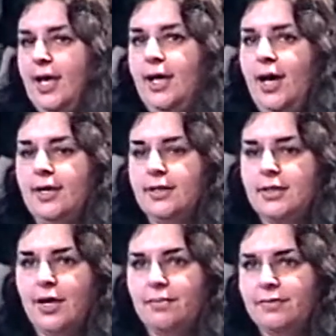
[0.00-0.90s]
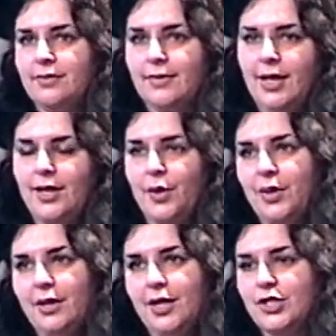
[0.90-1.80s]
and, you know,
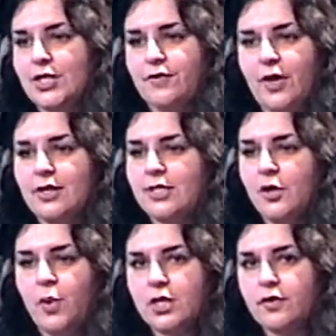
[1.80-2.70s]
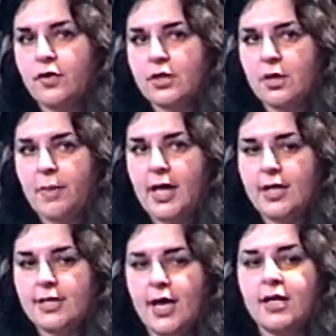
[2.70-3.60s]
it just felt so wonderful to
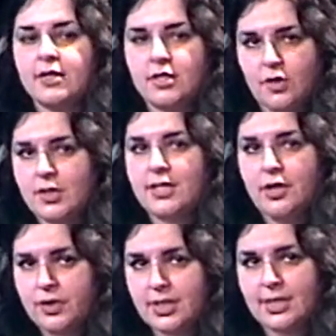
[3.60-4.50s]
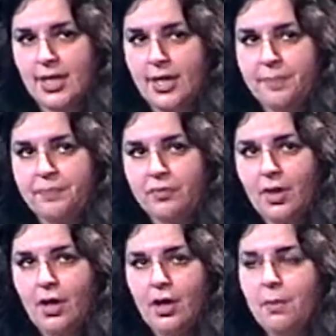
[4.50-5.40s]
be taken so seriously
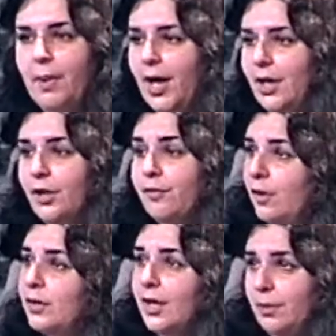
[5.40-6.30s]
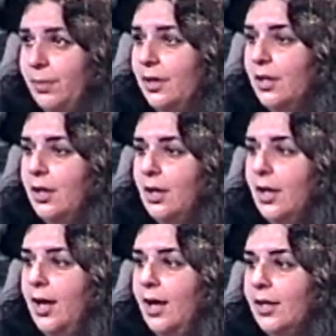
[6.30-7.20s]
by a grown-up,
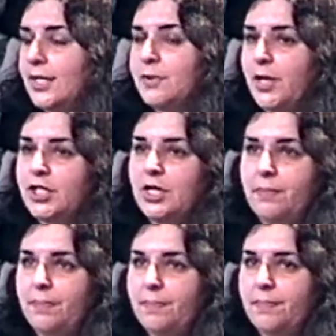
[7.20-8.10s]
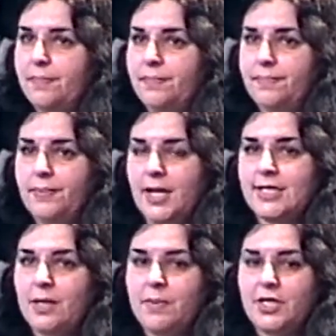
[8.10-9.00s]
and especially by
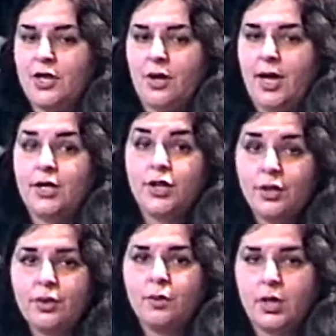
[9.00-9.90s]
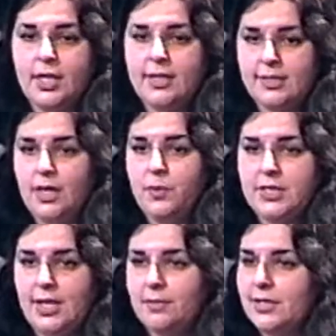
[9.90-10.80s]
somebody who I knew what he said
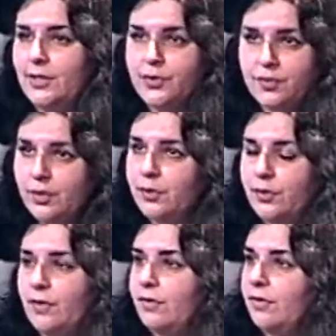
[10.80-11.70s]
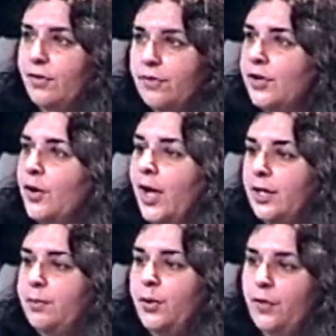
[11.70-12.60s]
was the absolute truth. You know, I
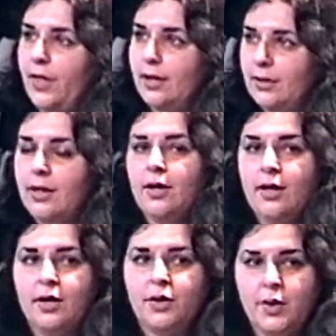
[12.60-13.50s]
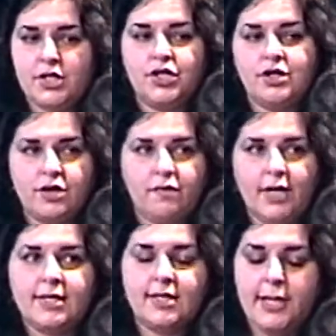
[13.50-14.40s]
could put that question to
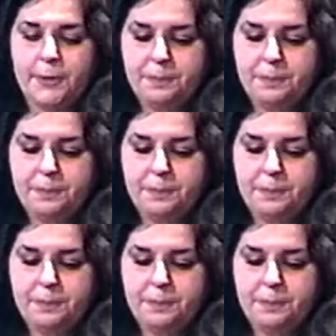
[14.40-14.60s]
rest now.